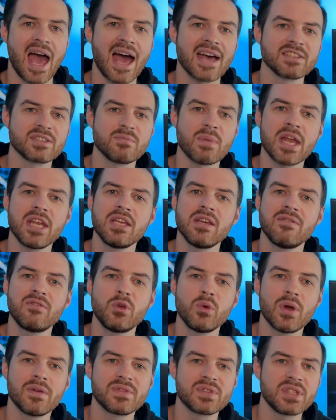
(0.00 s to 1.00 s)
As many of
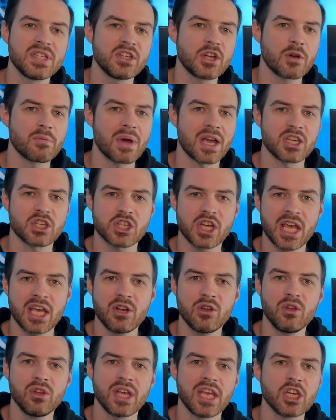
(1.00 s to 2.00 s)
you have seen on my
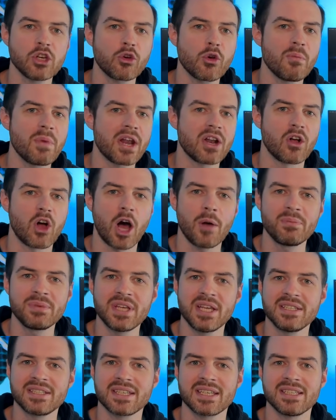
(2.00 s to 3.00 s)
channel, incremental
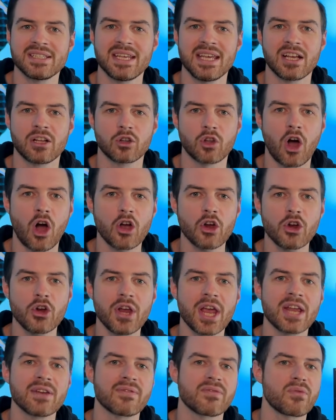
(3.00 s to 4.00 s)
updates can take longer
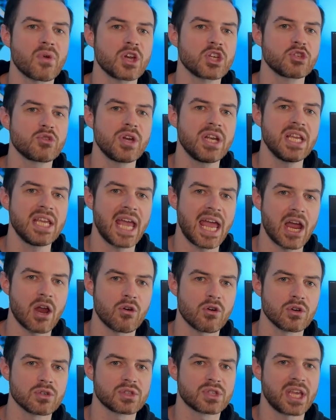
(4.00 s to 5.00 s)
and frustrating
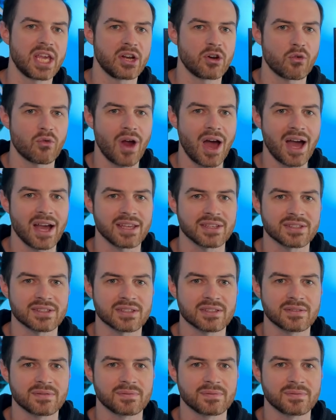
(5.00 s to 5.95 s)
errors can arise.